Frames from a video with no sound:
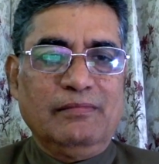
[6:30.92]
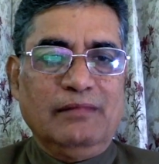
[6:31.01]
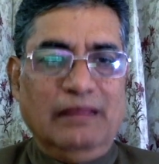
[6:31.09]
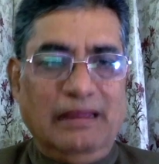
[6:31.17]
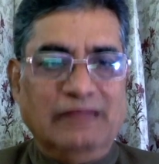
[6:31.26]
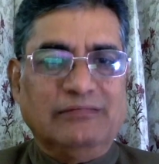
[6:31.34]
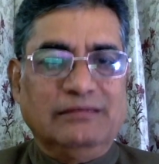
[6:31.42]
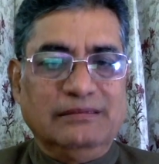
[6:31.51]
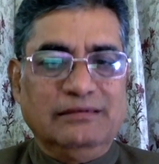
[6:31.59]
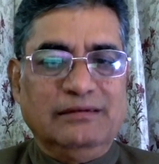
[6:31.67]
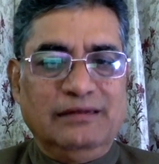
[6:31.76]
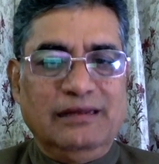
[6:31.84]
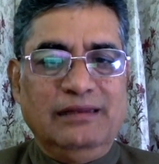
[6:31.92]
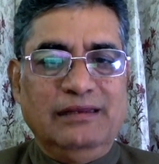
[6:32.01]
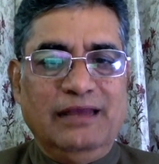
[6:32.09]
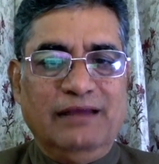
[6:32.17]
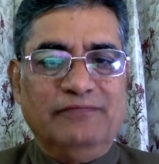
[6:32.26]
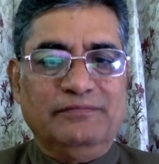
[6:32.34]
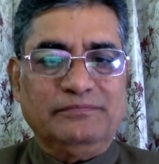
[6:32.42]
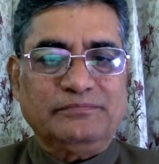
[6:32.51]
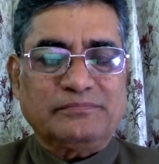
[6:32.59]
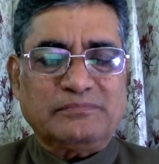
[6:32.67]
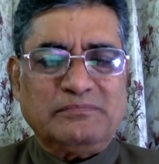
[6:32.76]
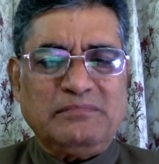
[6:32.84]
It really have
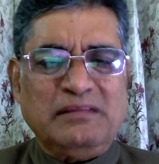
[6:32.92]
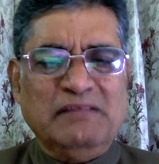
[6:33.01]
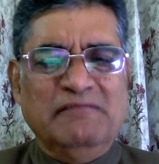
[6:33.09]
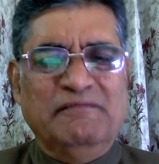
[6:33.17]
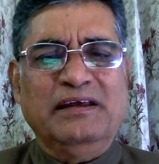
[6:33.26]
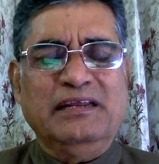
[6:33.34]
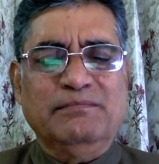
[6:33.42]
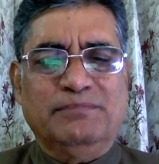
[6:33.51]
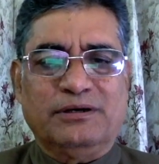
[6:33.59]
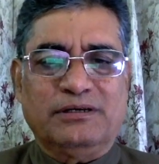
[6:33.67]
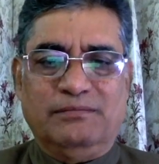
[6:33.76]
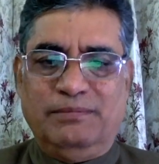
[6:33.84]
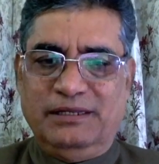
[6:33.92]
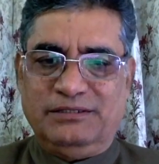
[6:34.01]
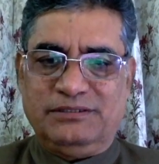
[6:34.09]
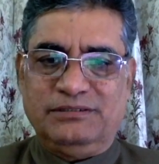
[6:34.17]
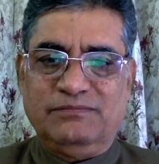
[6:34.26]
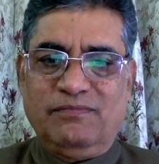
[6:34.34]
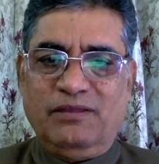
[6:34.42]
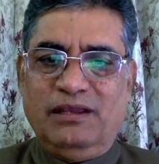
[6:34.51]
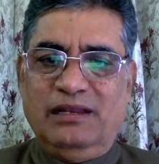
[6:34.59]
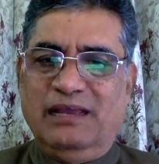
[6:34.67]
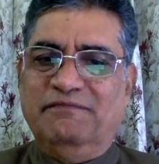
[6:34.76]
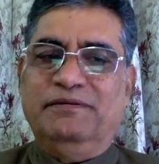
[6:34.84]
a very important place
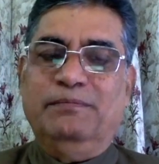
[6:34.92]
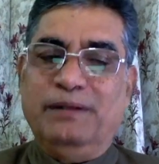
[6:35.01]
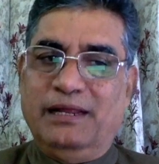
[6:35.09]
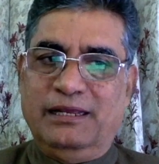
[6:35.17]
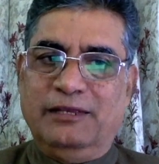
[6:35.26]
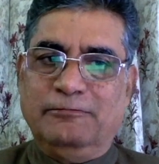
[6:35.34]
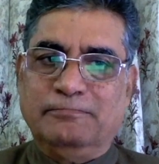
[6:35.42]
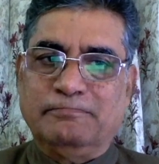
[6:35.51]
in every planning.